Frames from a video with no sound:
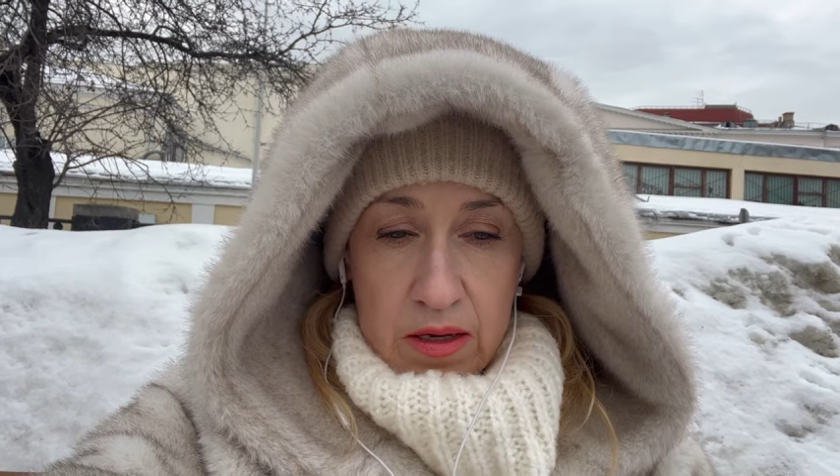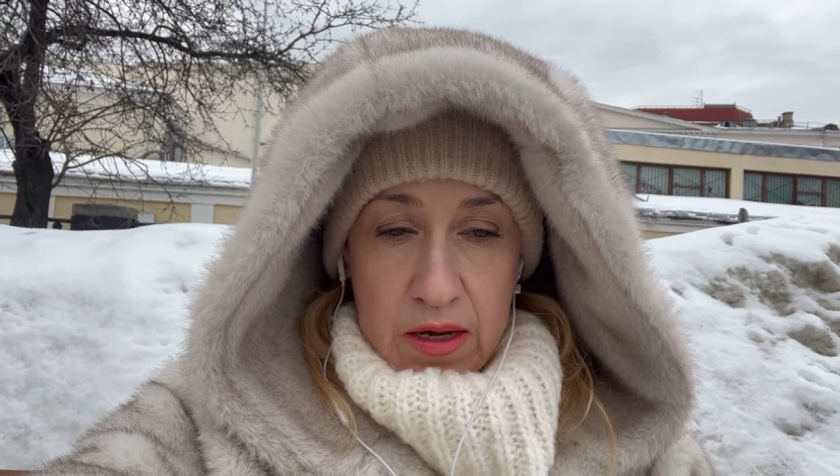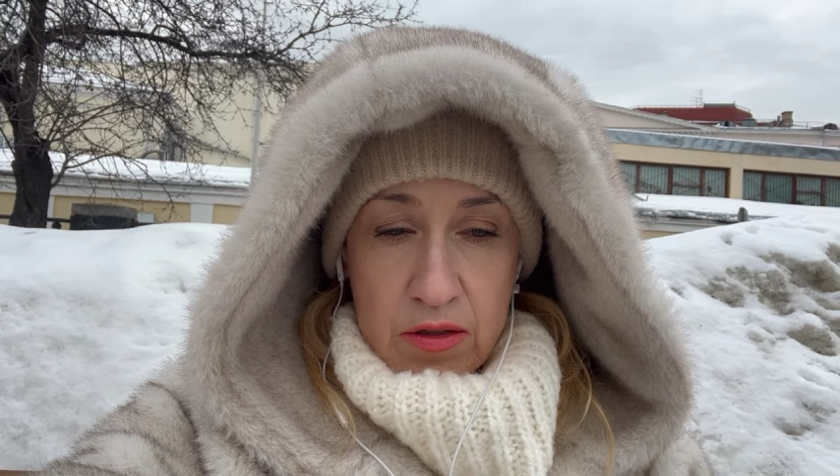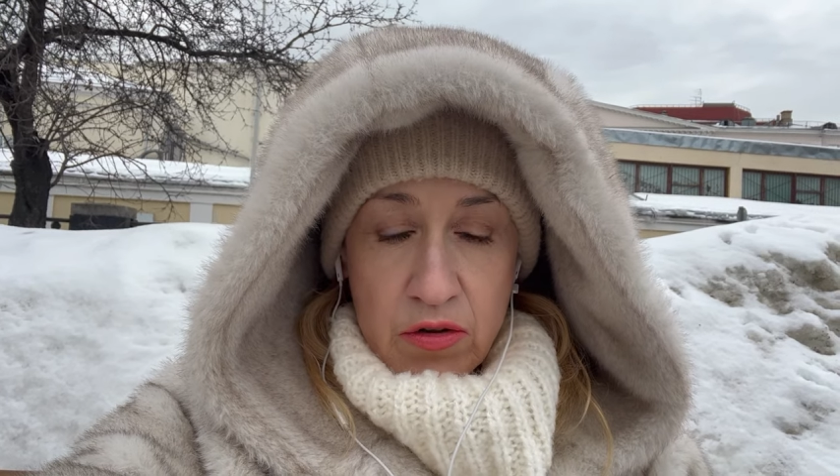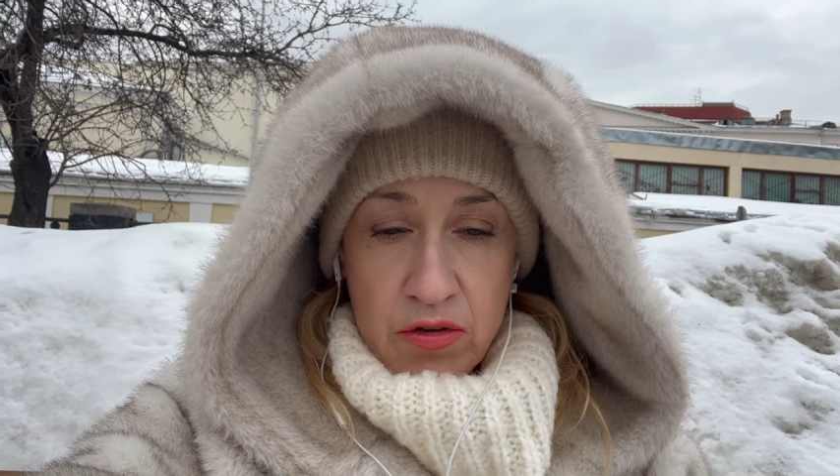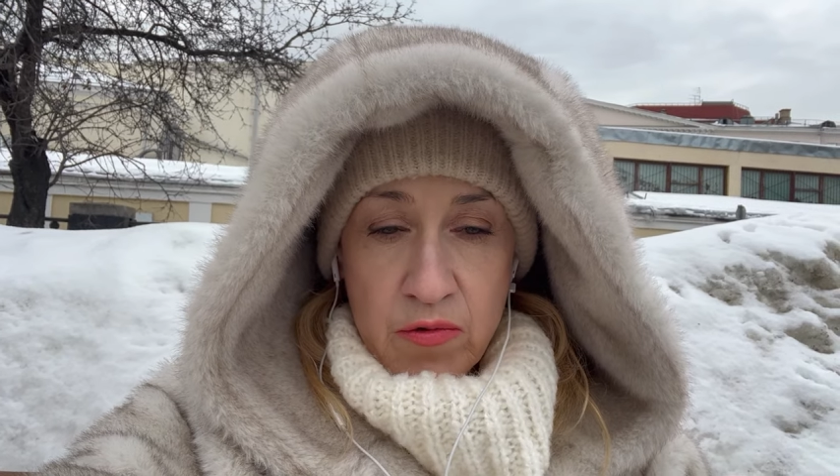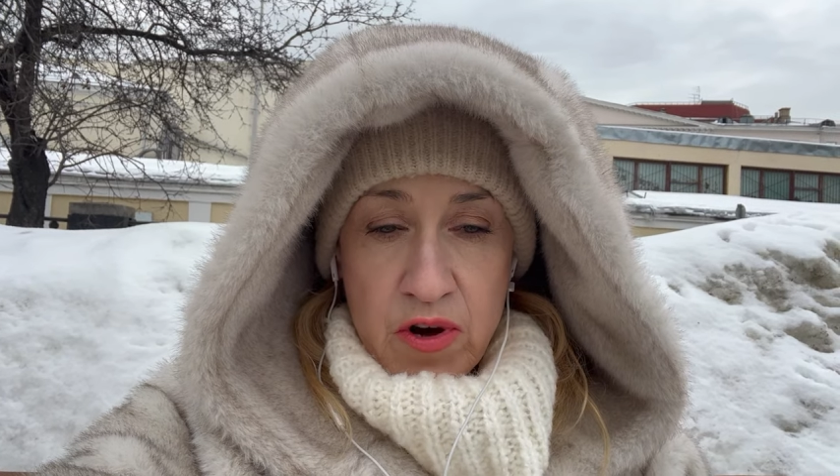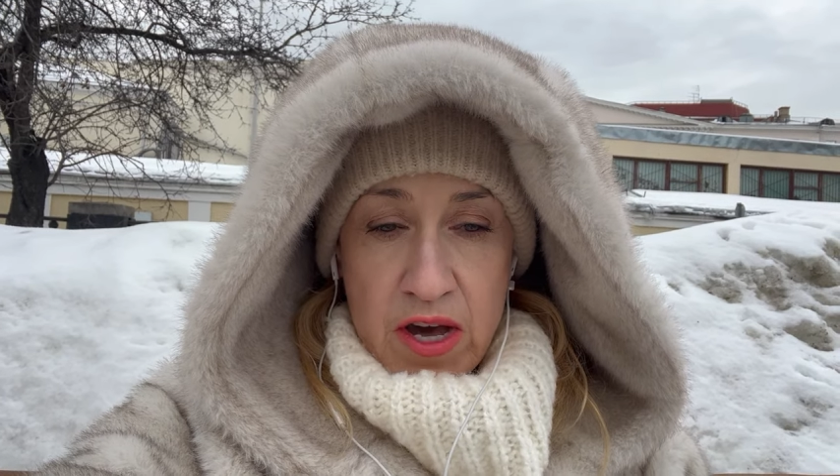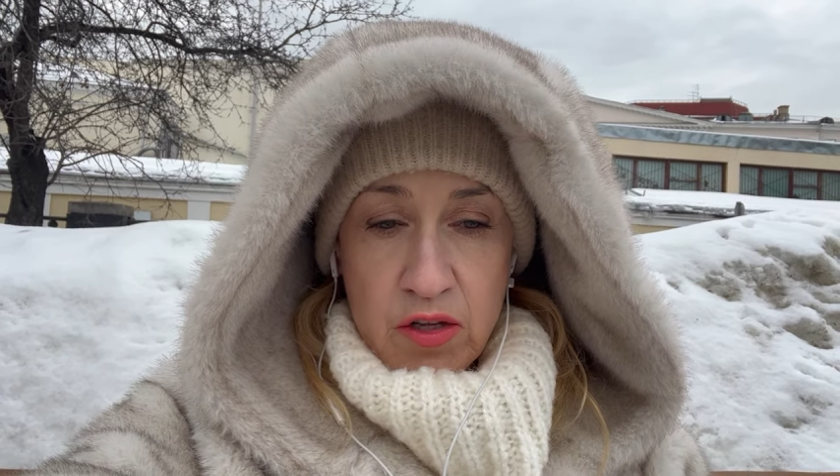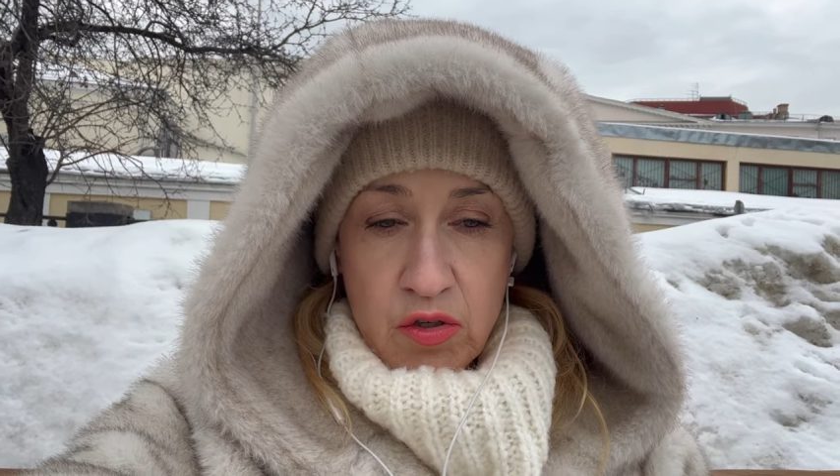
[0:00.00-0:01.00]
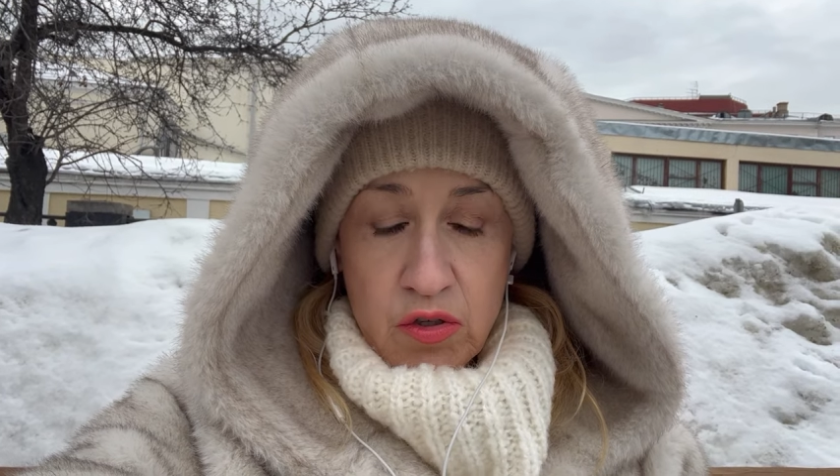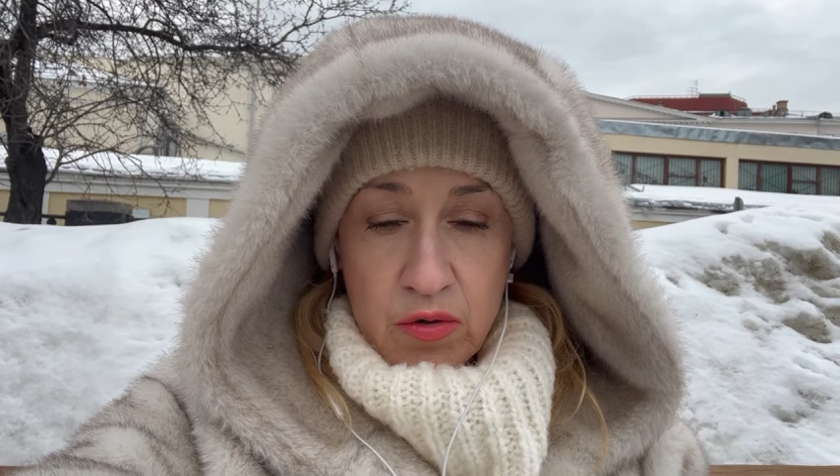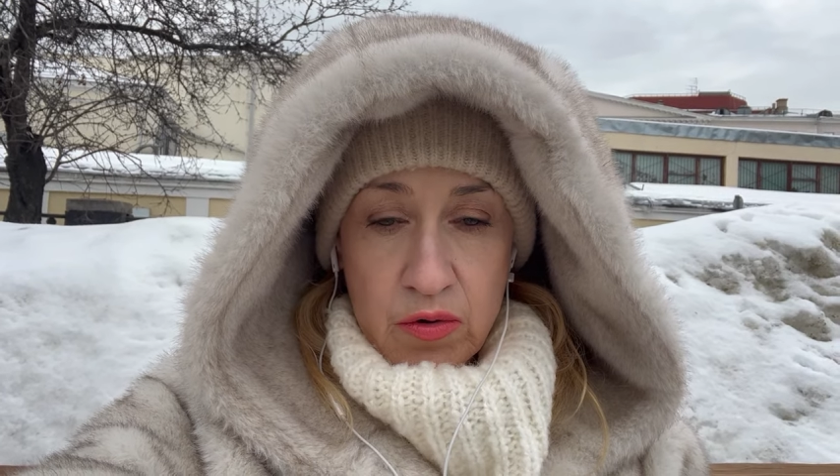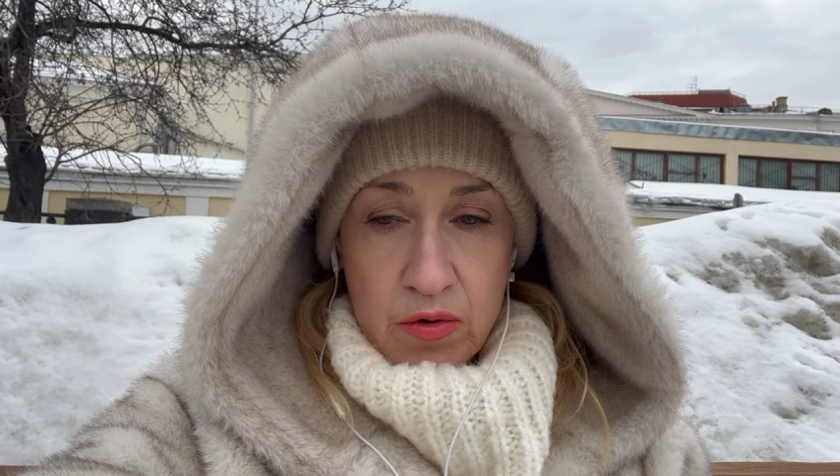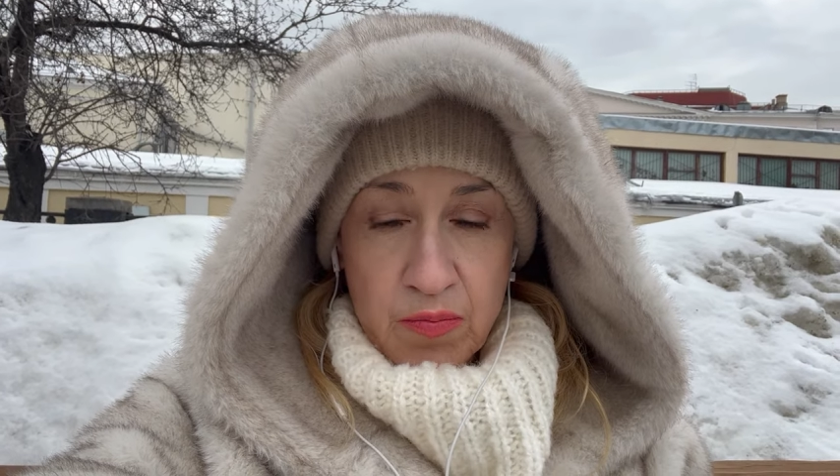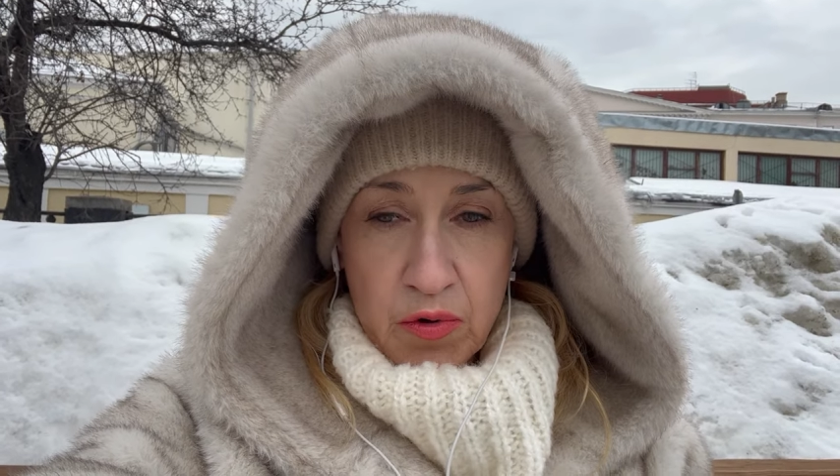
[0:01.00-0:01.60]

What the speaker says: And on the way to